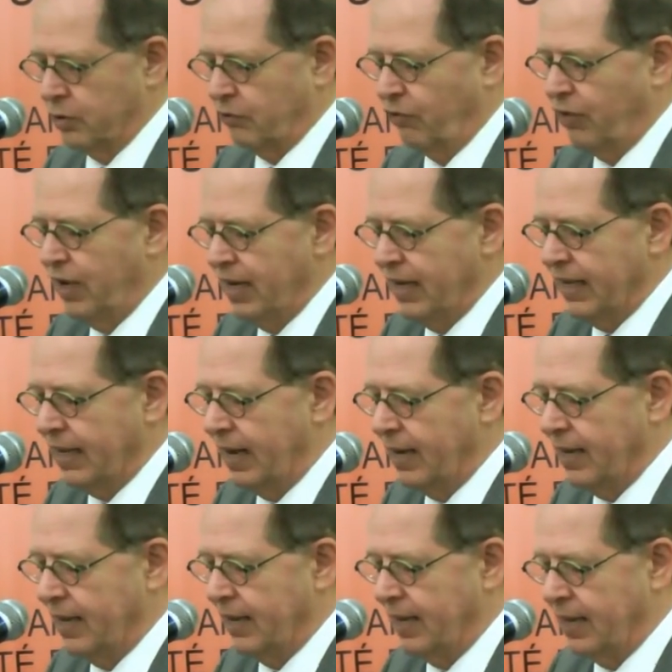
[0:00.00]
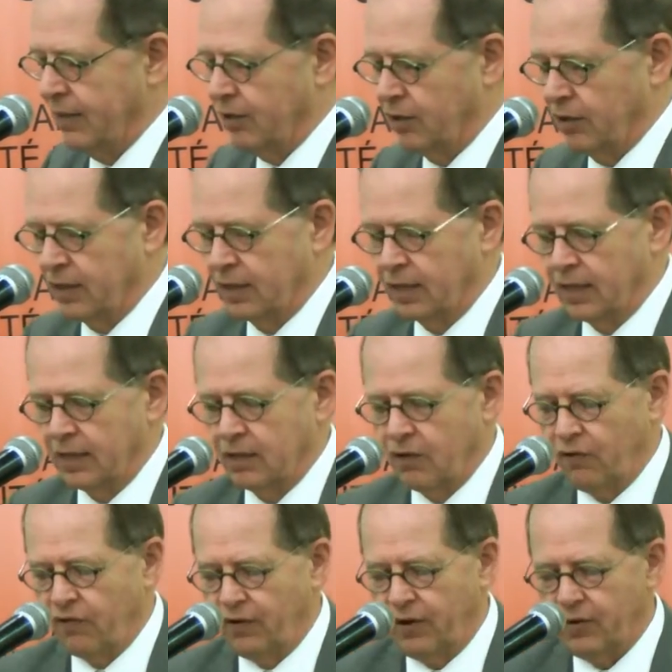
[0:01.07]
feeling alienated in the
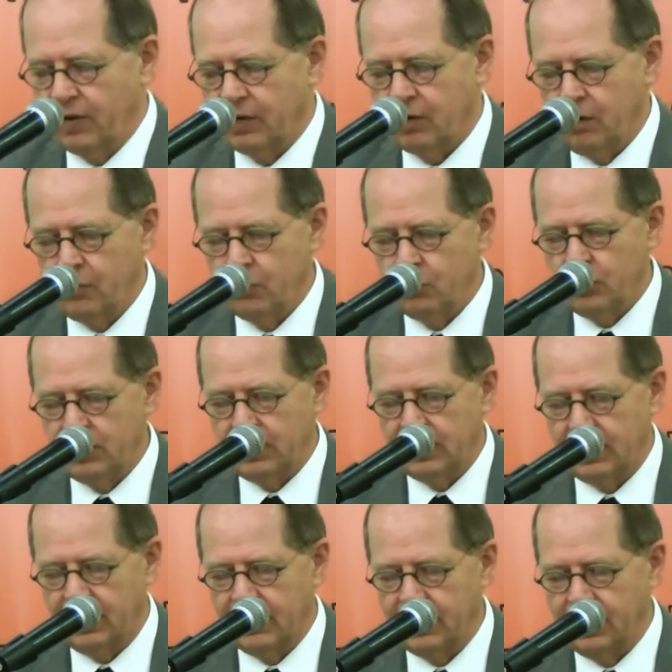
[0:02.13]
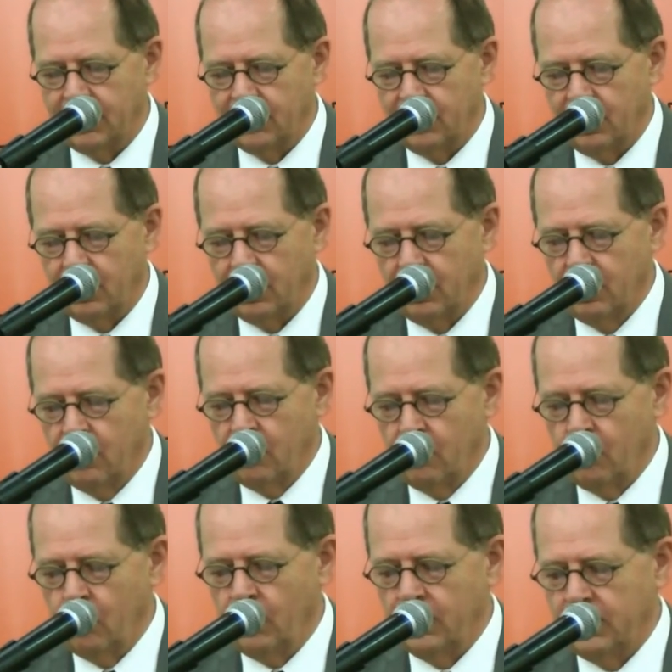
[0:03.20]
very community and area
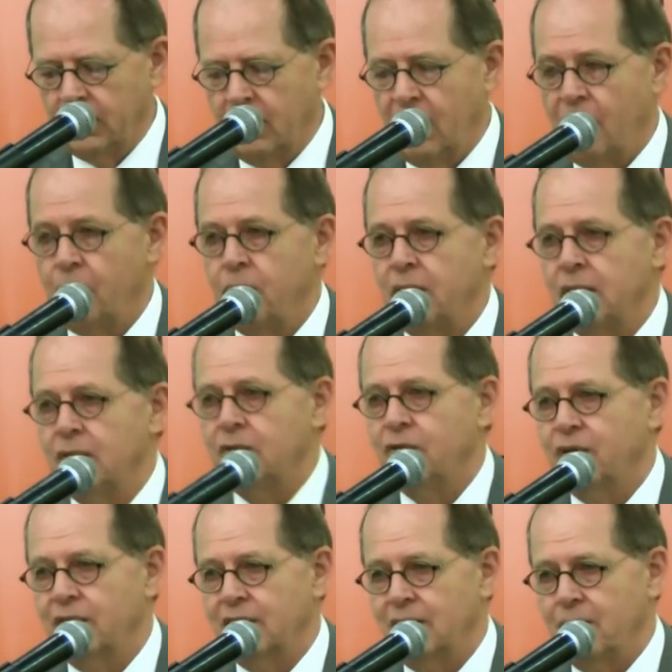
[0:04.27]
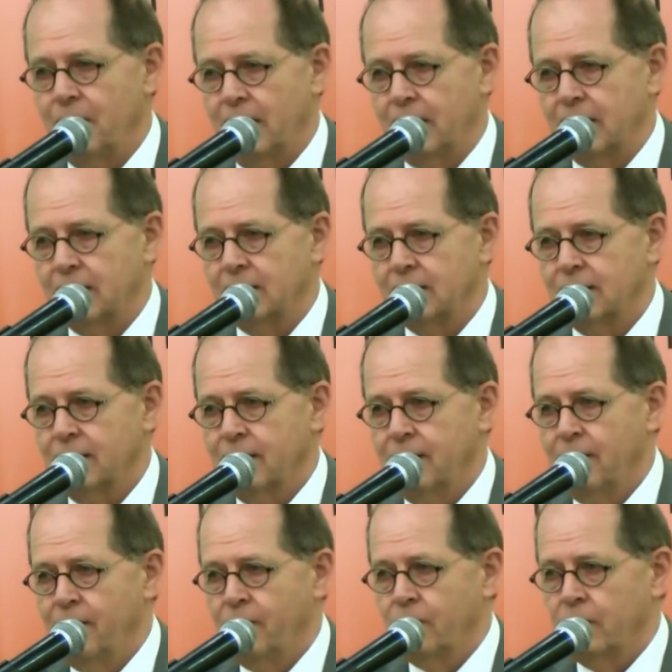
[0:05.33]
when they are being victimized.
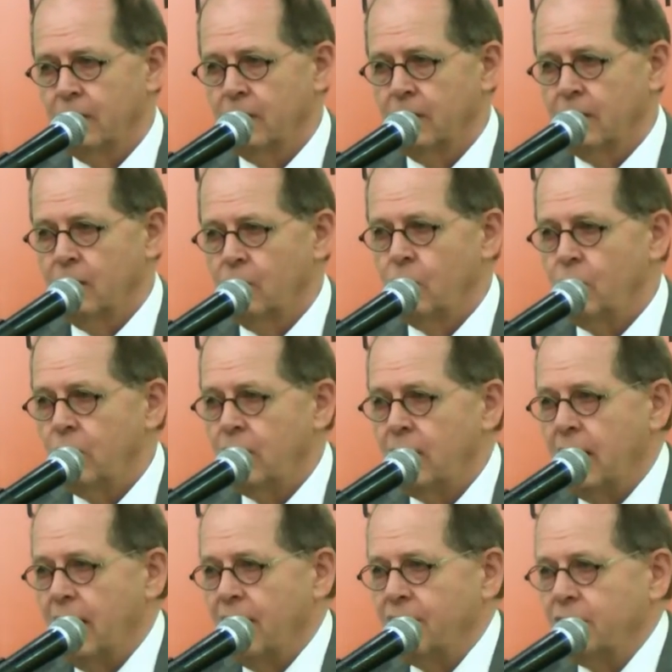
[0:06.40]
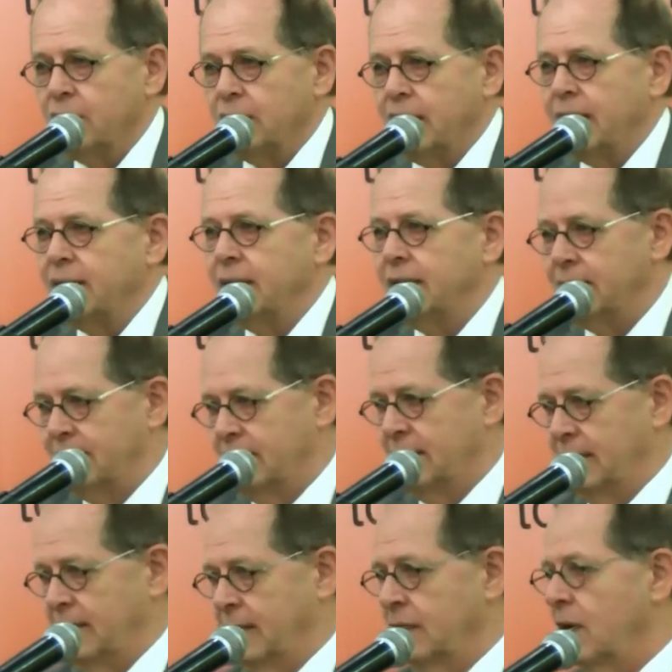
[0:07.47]
We have the
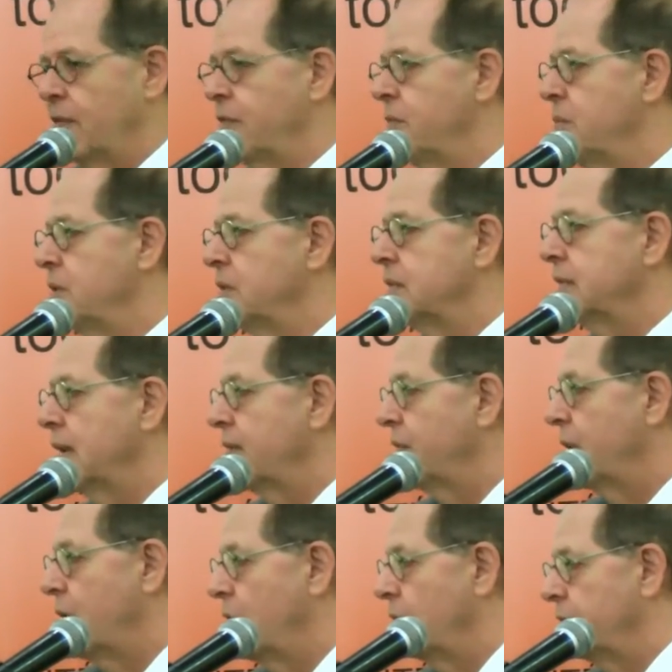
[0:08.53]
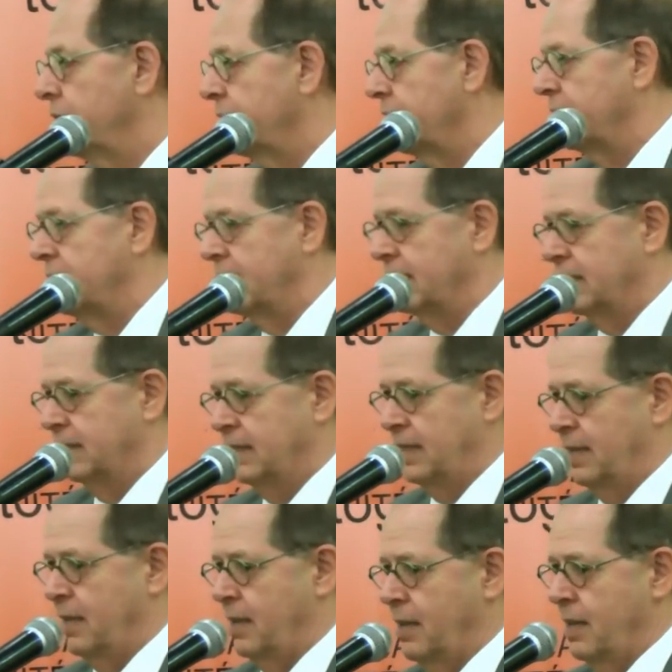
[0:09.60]
tendency, governments have all the tendency